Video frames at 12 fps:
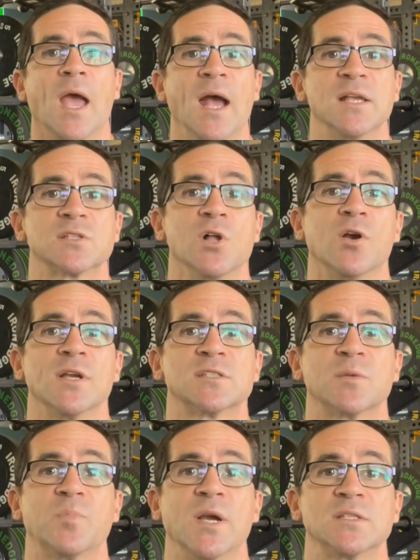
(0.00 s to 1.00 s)
As long as
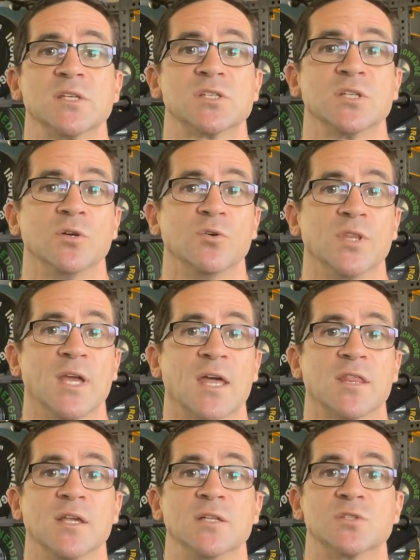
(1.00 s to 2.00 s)
the practitioner or the
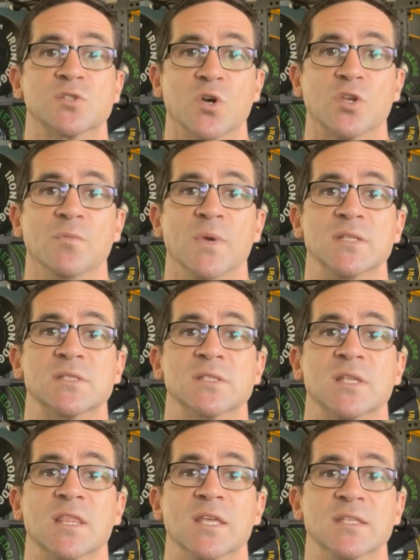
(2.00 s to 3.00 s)
athlete
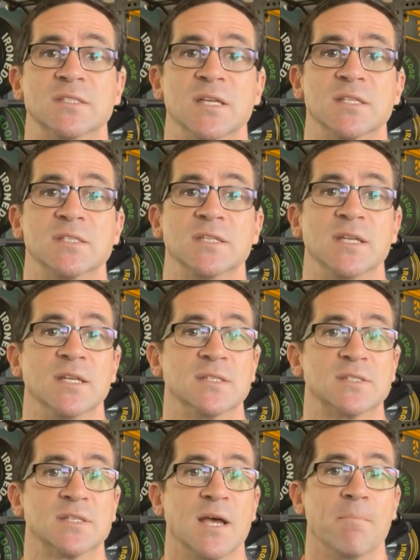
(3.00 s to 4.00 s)
documents the intensity
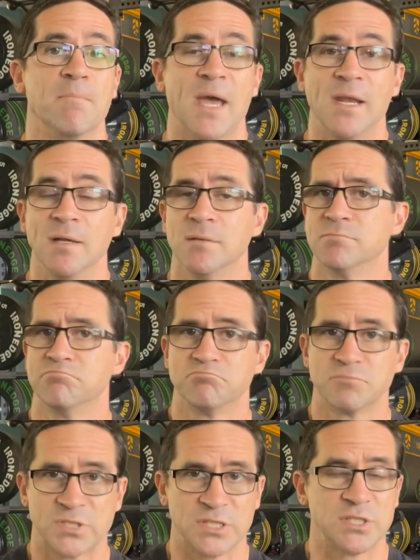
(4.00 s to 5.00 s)
in some manner,
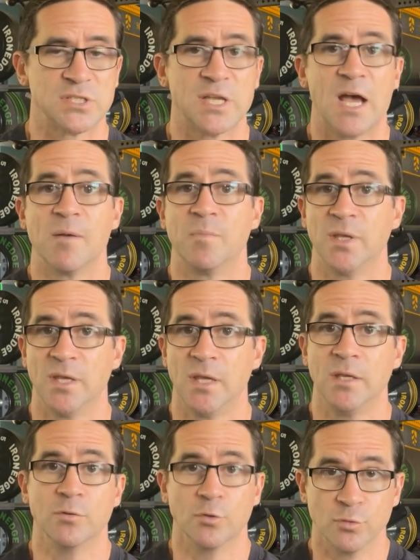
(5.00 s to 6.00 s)
such as
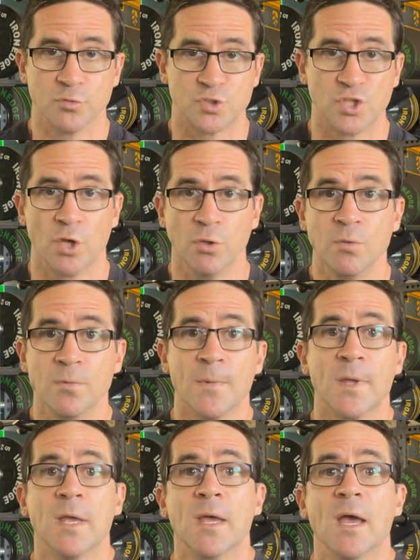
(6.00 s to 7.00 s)
RPE or zone,
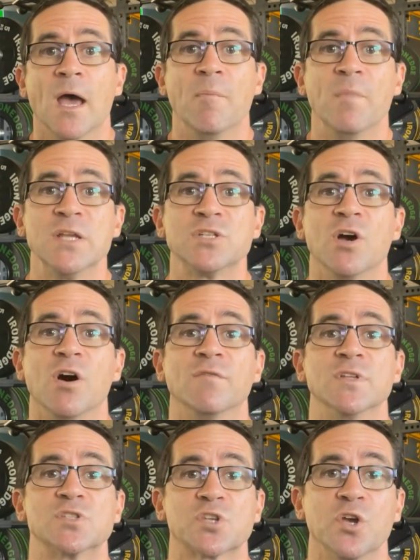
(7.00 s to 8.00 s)
a measure
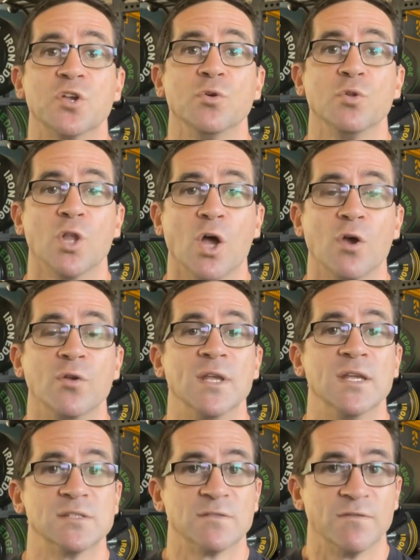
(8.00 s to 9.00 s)
of internal load
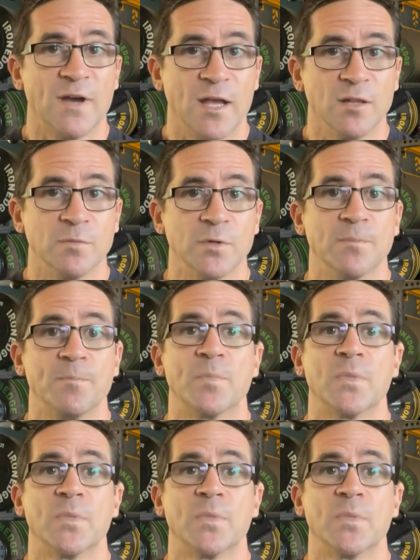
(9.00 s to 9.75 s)
is available.